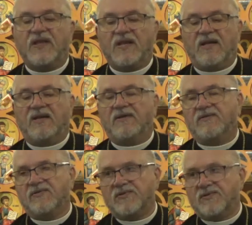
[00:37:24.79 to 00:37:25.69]

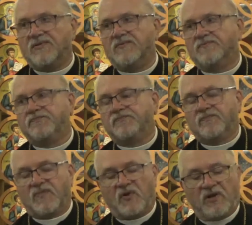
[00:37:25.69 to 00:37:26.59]
days.
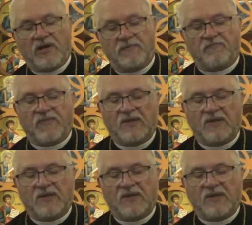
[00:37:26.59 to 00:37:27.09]
Okay?